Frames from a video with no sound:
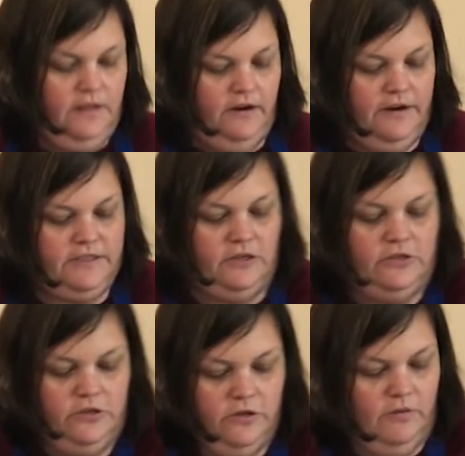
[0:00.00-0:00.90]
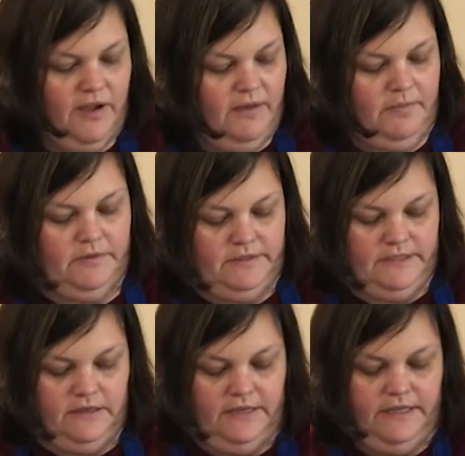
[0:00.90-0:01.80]
Here is our 2 apples,
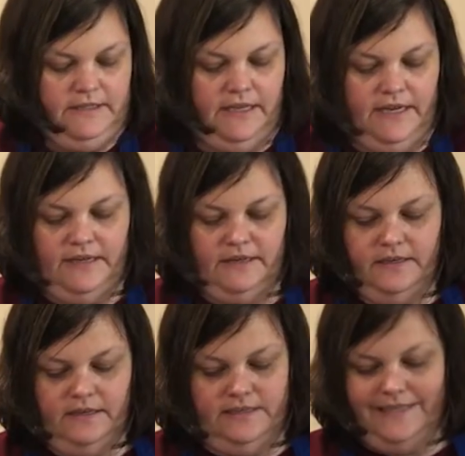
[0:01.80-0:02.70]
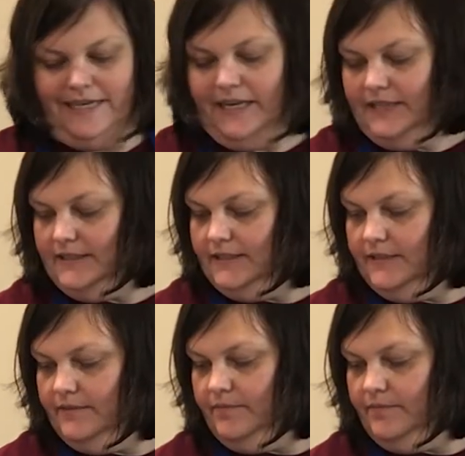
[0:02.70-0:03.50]
nice and diced.